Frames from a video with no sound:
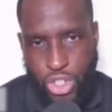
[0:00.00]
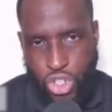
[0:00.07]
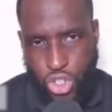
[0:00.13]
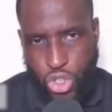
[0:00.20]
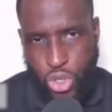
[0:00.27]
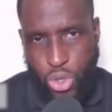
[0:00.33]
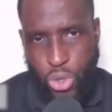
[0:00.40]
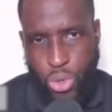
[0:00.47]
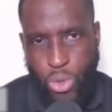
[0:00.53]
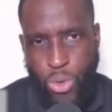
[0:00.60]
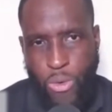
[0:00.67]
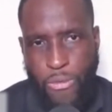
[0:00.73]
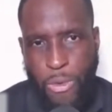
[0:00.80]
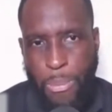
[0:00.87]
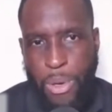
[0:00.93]
is
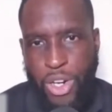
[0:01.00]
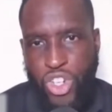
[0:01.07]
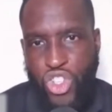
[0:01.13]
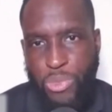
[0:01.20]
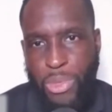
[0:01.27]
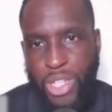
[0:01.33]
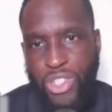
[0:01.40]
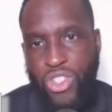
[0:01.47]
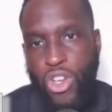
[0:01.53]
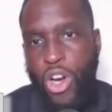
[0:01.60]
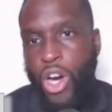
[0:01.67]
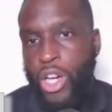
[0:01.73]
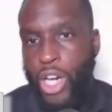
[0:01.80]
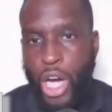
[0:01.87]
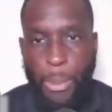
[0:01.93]
true for punishments
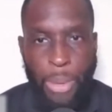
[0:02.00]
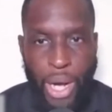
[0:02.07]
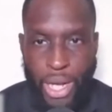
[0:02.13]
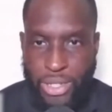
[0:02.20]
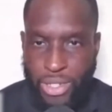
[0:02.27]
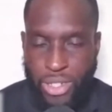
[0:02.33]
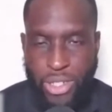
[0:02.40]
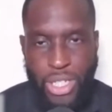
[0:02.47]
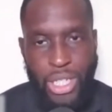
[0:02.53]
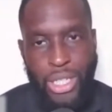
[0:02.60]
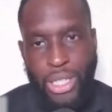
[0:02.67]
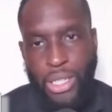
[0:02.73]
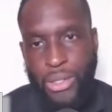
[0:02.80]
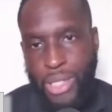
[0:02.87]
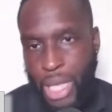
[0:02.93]
on
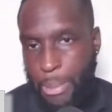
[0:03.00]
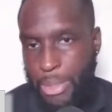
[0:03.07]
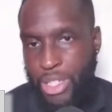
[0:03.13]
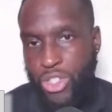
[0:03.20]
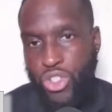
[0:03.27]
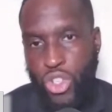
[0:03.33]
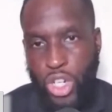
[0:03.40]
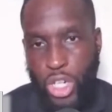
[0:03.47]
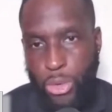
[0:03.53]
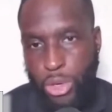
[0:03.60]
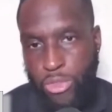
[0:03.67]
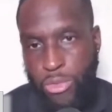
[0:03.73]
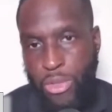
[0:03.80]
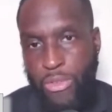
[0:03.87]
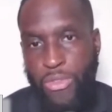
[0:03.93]
apostasy, that means turning
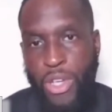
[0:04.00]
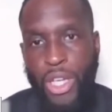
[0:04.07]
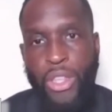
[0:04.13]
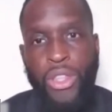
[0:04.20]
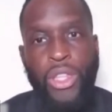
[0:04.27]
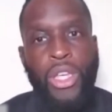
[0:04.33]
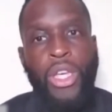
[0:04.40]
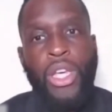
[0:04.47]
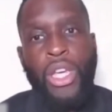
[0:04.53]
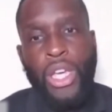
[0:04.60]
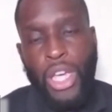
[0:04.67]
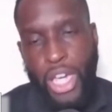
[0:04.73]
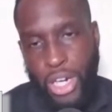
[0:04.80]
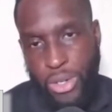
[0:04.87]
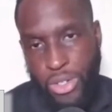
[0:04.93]
away from the faith,
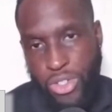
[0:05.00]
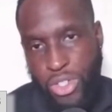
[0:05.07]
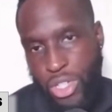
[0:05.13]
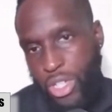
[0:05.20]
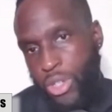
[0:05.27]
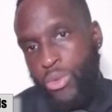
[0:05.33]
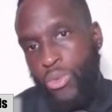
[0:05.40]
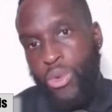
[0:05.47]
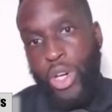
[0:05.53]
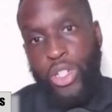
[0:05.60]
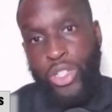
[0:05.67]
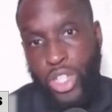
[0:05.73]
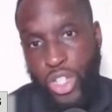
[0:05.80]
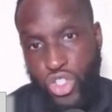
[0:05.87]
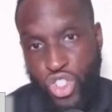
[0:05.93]
heresy,
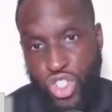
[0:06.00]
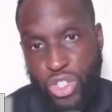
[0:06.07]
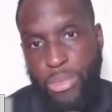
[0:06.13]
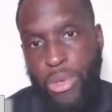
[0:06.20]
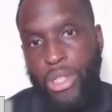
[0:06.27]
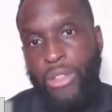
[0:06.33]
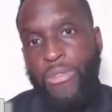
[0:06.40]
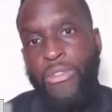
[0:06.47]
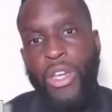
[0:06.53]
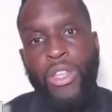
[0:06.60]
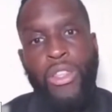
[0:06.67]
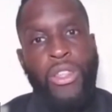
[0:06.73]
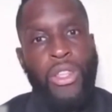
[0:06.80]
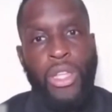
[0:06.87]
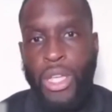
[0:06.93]
wrong teachings about the
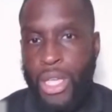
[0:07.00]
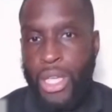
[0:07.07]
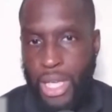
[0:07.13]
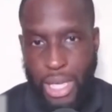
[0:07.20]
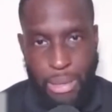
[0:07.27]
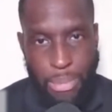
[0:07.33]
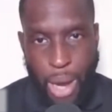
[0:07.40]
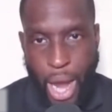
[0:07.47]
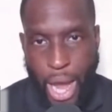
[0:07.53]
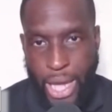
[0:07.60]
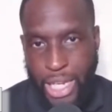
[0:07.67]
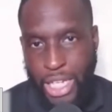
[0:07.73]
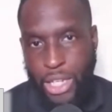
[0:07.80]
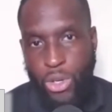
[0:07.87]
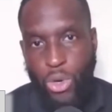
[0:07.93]
faith,
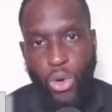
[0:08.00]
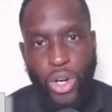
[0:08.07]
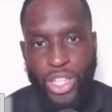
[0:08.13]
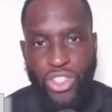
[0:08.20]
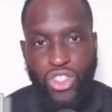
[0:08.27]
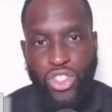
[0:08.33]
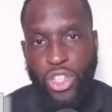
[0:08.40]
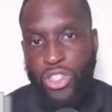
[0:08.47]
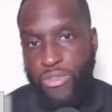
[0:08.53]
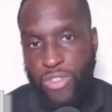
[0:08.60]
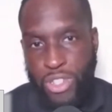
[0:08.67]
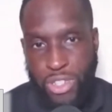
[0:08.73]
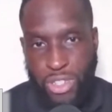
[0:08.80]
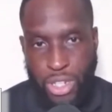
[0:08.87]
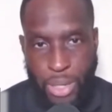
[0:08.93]
impiety, or insults
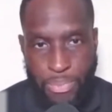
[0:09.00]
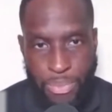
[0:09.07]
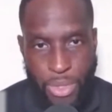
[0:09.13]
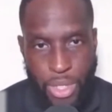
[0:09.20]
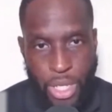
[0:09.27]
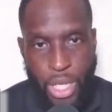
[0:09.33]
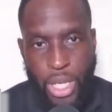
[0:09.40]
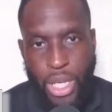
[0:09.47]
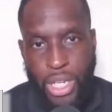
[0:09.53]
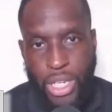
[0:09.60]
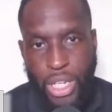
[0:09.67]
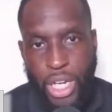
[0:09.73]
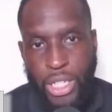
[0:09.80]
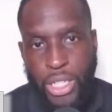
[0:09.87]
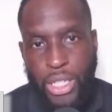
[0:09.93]
of Islam.
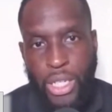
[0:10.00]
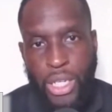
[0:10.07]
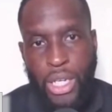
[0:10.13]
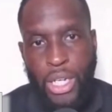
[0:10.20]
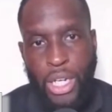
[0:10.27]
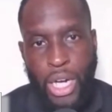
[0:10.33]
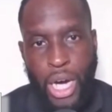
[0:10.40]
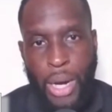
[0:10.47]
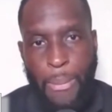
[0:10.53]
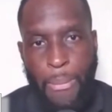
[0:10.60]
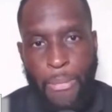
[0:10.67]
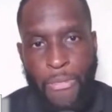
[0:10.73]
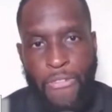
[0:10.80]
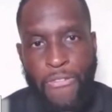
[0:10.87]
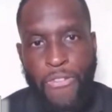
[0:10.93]
None
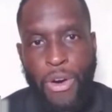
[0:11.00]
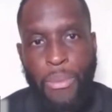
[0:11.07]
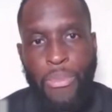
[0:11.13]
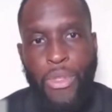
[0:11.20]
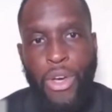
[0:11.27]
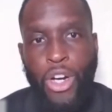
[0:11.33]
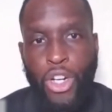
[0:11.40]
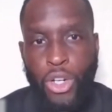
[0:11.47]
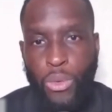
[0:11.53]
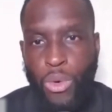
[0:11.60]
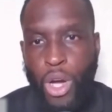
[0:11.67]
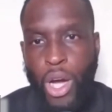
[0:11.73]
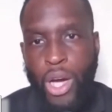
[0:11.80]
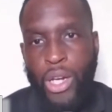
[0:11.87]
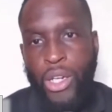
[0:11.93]
come from the
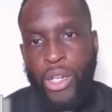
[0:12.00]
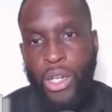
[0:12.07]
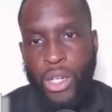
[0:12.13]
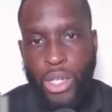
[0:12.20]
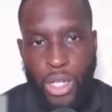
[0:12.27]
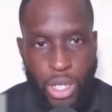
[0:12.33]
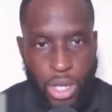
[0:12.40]
Quran,